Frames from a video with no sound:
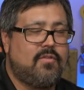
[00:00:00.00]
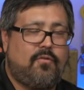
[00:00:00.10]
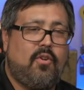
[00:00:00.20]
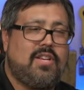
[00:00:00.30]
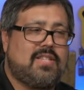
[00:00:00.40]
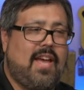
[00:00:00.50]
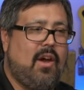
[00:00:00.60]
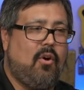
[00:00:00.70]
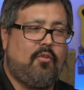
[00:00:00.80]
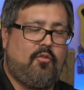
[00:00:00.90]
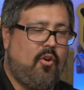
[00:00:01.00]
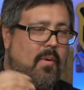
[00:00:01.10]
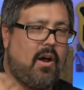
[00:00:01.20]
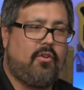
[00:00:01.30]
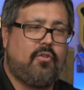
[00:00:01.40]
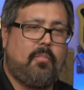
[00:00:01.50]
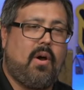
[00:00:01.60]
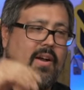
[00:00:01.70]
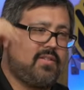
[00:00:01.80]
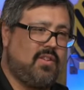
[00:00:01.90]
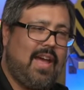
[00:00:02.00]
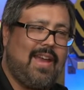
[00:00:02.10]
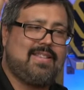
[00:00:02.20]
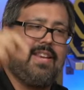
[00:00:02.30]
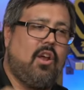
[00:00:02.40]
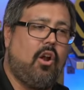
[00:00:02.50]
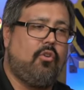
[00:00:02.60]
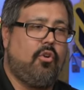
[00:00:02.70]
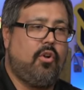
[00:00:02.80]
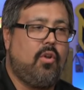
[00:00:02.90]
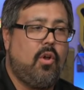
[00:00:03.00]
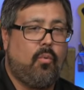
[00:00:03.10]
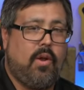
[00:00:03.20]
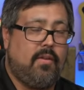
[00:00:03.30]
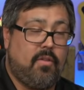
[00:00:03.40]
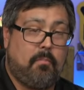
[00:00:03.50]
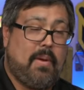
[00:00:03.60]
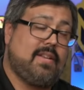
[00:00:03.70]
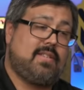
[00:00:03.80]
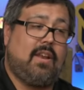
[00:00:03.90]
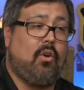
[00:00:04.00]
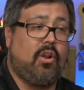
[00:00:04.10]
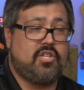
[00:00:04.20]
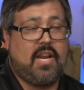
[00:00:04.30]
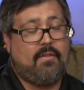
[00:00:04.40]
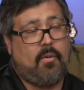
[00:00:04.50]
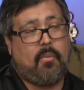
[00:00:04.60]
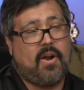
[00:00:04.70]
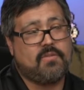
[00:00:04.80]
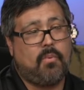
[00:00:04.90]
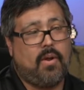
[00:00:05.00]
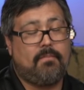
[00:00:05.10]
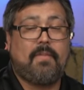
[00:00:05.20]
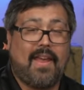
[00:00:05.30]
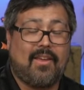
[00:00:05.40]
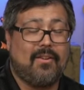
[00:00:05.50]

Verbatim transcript: fully scaled from 100 bucks to 1800 with the best technology at every price point. Thank you.